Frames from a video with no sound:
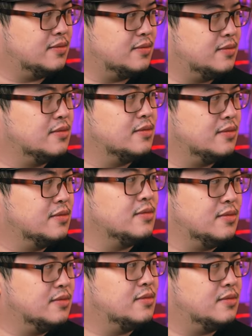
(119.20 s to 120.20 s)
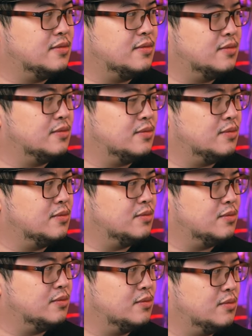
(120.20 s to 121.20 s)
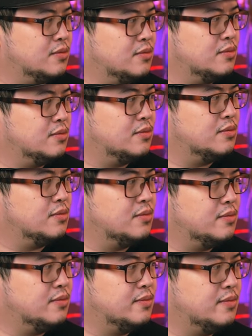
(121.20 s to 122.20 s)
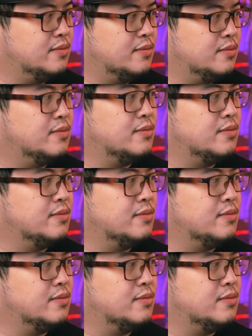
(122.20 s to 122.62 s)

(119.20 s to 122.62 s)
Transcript: [no speech]